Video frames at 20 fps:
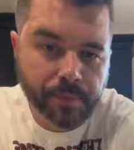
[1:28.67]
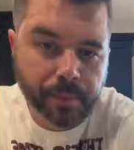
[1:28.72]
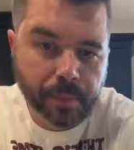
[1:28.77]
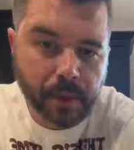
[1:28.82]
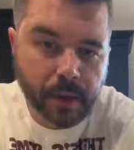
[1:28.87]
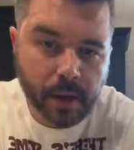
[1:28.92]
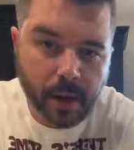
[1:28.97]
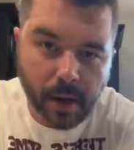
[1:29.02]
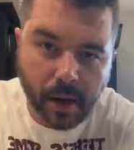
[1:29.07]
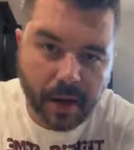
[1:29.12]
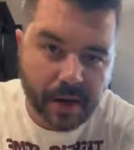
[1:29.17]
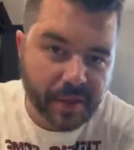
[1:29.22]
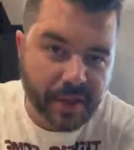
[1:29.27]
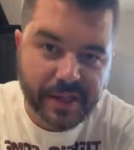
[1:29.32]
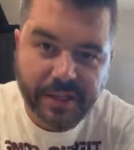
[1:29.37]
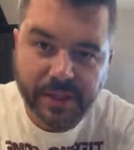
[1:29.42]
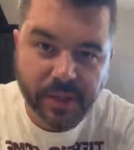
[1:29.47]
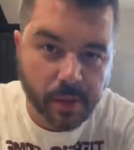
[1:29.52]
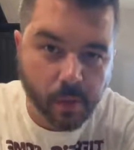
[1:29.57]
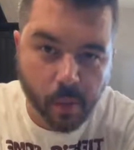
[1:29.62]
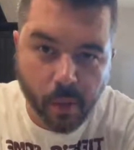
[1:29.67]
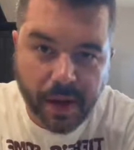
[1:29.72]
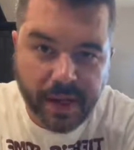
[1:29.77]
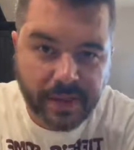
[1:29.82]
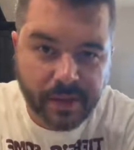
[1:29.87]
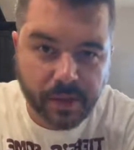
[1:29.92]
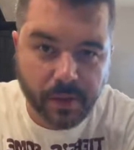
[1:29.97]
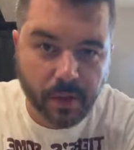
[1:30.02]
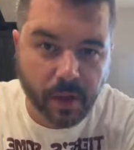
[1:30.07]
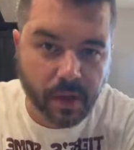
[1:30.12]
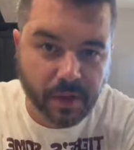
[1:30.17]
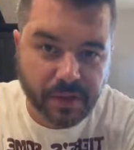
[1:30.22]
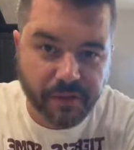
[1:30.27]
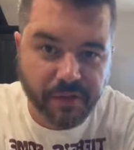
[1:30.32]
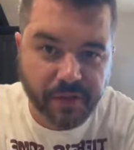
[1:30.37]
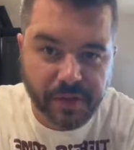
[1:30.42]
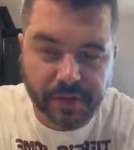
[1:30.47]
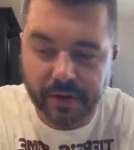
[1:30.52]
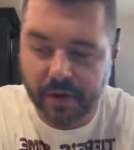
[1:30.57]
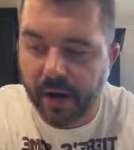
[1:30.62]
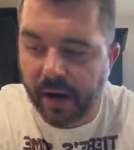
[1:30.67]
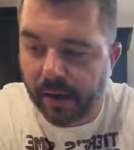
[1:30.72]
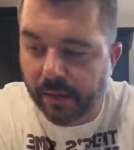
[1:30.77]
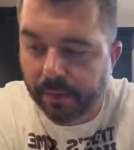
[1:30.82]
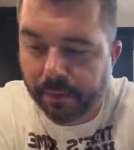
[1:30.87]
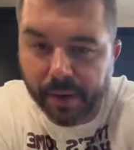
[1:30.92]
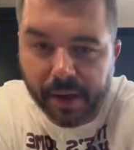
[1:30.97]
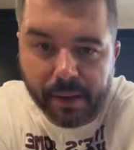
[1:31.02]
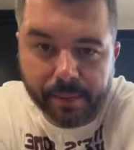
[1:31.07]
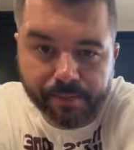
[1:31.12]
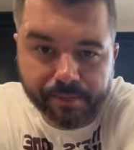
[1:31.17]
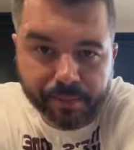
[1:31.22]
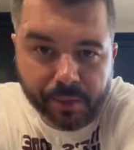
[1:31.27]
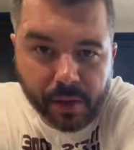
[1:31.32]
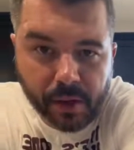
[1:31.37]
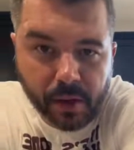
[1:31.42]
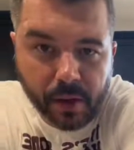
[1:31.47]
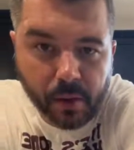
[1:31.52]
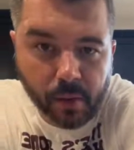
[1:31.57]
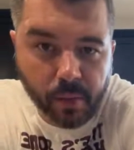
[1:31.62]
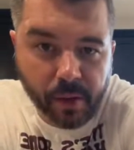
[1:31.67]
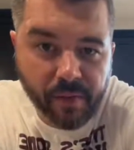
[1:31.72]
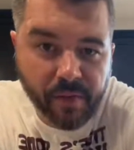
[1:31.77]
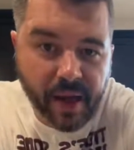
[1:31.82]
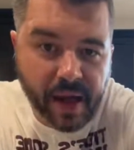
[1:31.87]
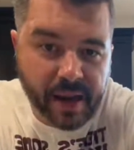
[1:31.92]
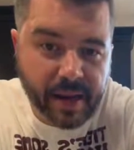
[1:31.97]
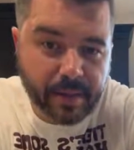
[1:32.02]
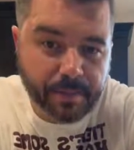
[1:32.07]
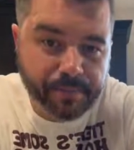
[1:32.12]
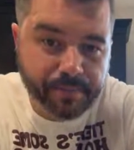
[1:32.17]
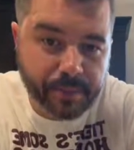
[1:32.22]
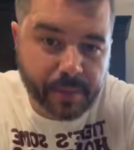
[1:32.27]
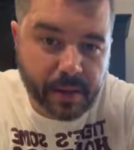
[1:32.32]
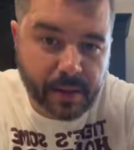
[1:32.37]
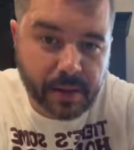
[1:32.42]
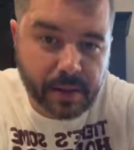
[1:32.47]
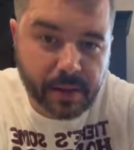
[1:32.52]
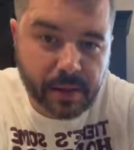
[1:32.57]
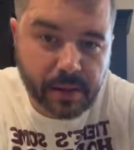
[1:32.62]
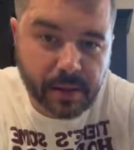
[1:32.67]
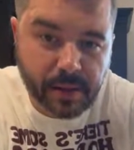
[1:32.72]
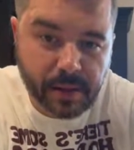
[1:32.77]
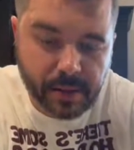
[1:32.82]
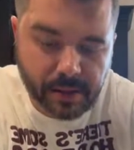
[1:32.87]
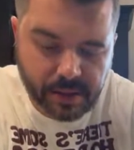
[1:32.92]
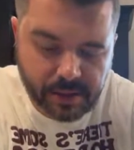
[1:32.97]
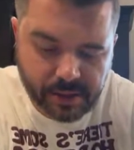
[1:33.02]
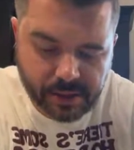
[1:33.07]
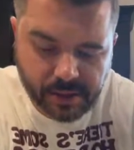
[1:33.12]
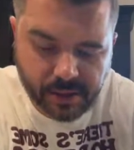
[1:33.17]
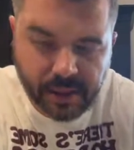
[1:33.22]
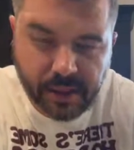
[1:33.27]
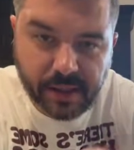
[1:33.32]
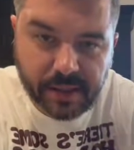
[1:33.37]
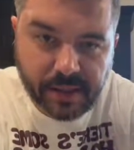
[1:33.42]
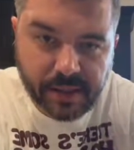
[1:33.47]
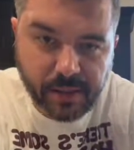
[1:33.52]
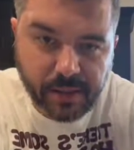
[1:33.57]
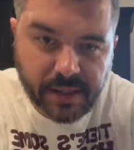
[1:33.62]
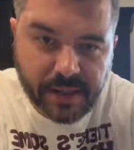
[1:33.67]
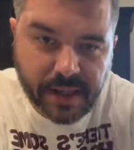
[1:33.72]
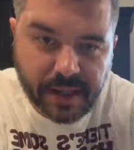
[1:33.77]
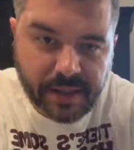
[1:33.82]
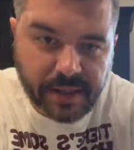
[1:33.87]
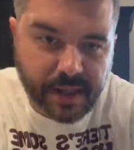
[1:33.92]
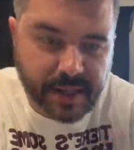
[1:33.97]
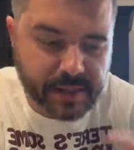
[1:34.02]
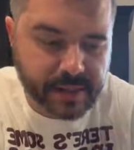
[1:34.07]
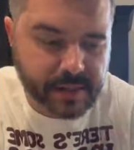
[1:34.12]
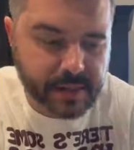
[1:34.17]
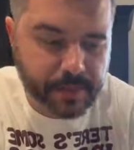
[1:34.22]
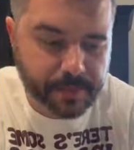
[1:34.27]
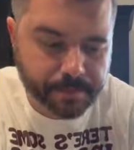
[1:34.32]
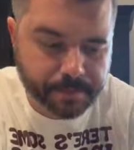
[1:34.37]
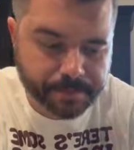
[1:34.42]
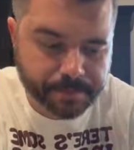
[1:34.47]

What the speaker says: All right, that took way too long to filter out, but we've got it. So now let's do the taste test.